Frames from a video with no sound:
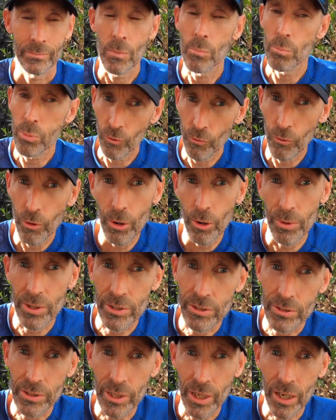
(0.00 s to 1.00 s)
Before we
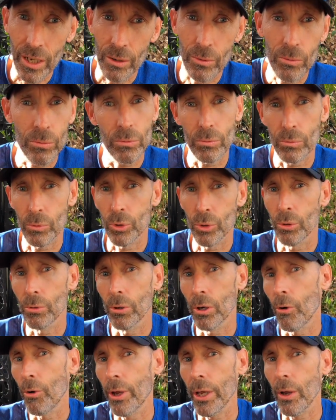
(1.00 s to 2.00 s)
start, we'll do a
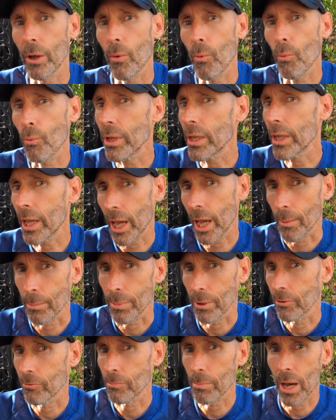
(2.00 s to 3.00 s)
quick recap
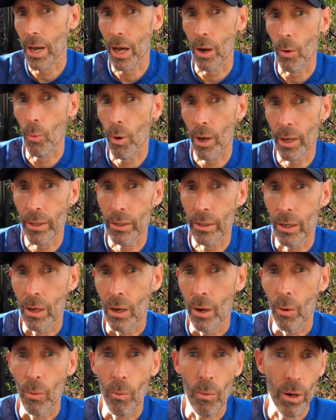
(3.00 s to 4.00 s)
of part 1
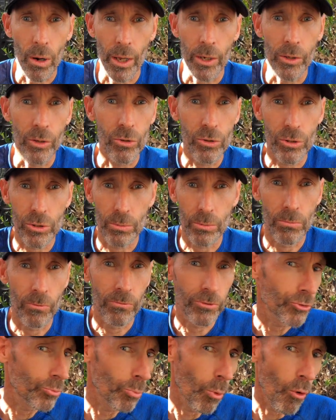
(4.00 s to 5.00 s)
while I do some
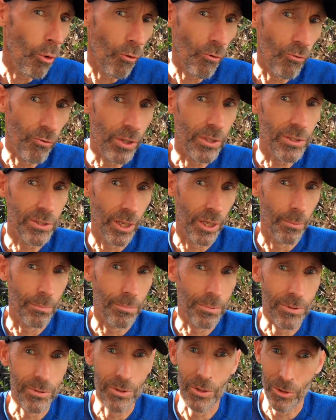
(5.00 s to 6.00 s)
small
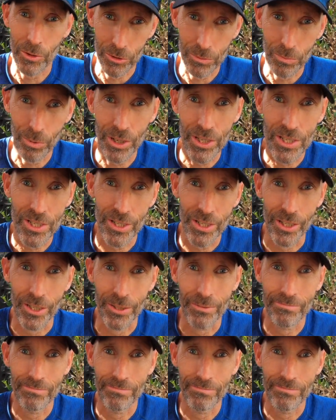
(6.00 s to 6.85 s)
fix-ups to the spreadsheet.